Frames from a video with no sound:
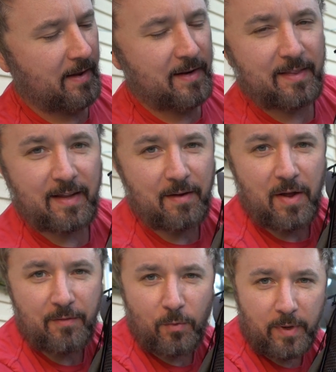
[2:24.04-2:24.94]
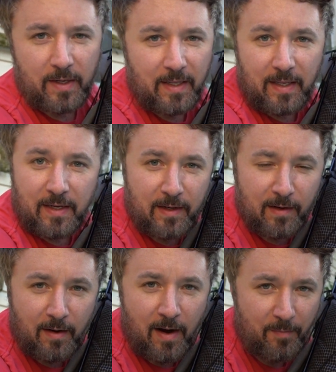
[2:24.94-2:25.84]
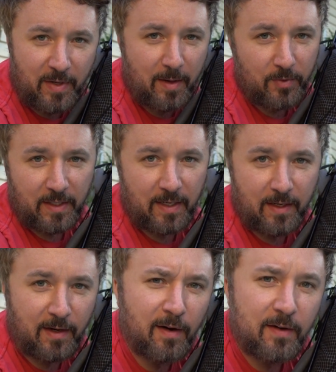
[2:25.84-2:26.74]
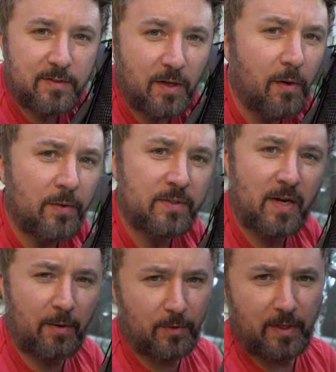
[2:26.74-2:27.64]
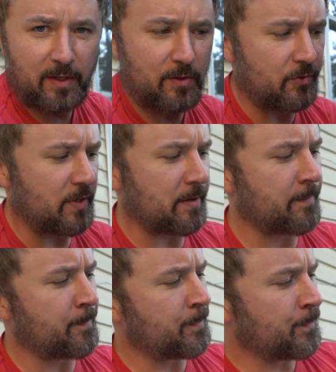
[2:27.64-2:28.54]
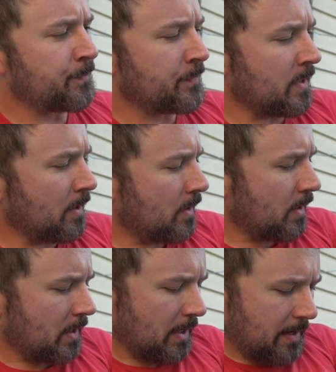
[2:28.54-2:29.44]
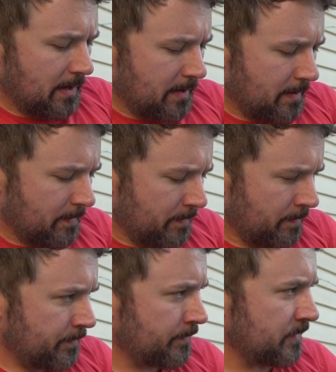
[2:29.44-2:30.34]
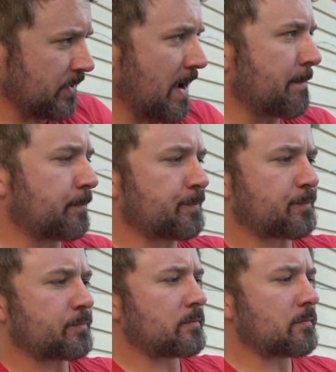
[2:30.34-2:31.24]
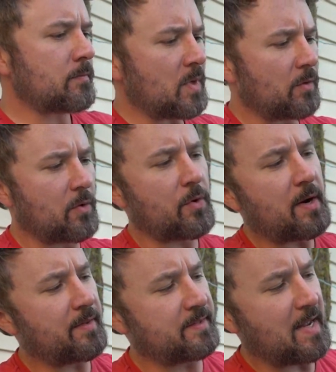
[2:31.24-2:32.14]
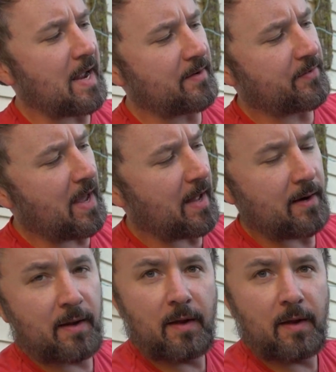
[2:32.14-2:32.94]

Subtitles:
anything I've ever wanted to get in here, I've been able to get in here, so it's not really a huge deal. So yeah, going around to the side, you've got